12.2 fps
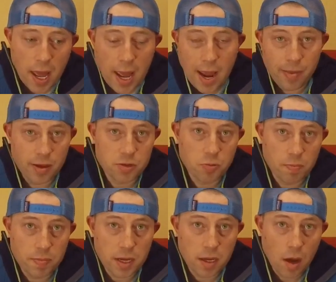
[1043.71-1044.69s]
and this would
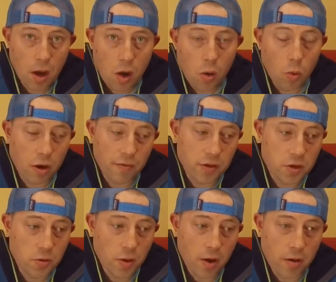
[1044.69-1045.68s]
be one of the
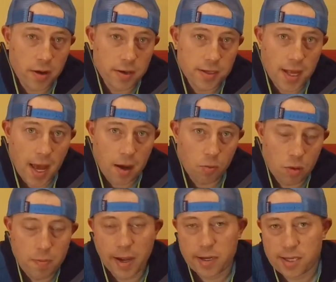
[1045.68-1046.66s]
two areas that would
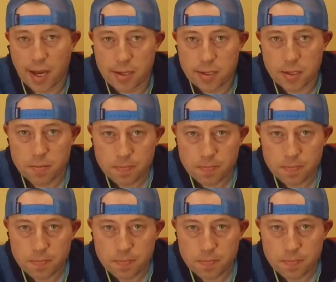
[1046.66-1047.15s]
make sense.